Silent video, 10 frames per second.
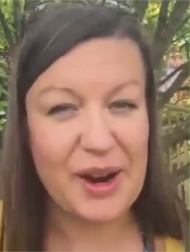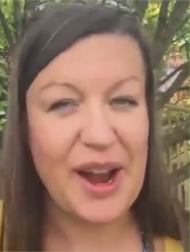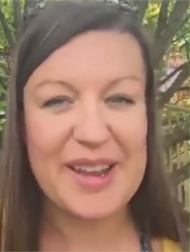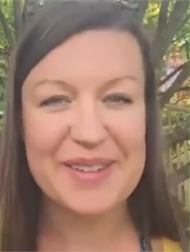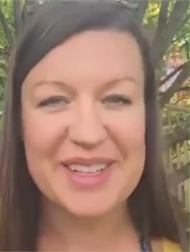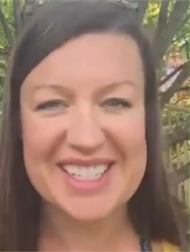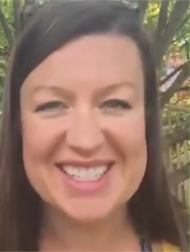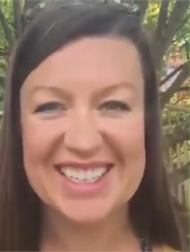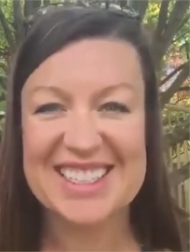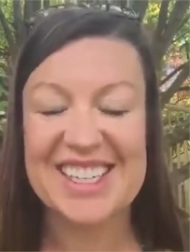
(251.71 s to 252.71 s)
anyone
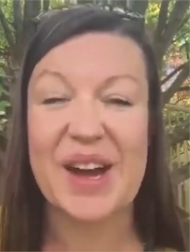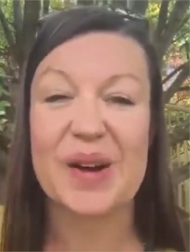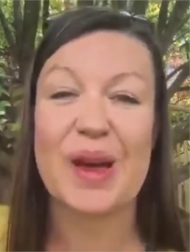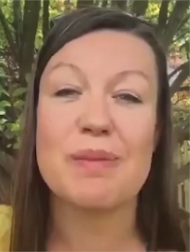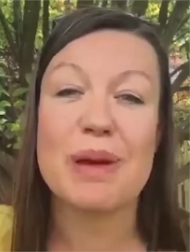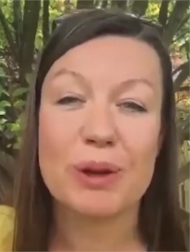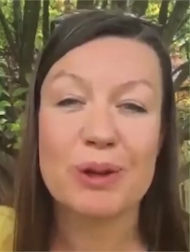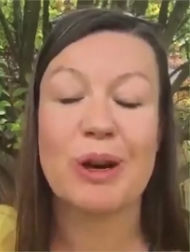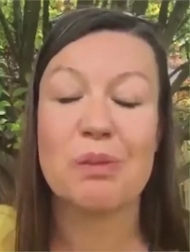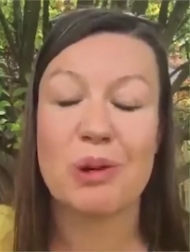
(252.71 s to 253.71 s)
listening, to know that people
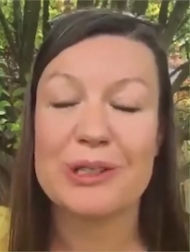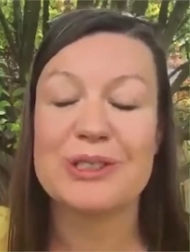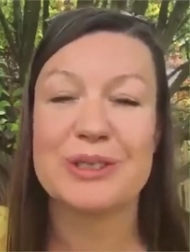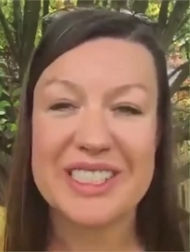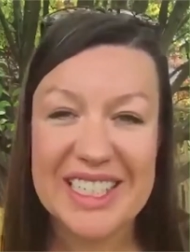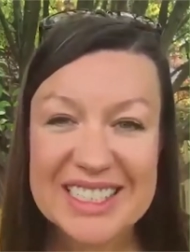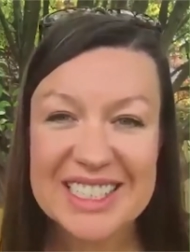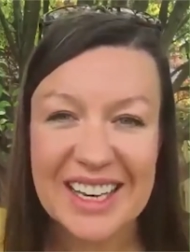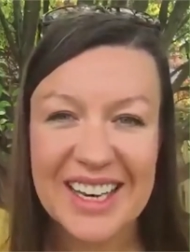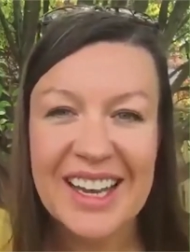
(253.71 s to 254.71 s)
who are prone to
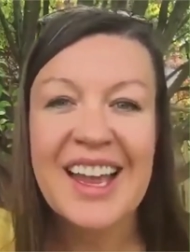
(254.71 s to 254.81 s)
addiction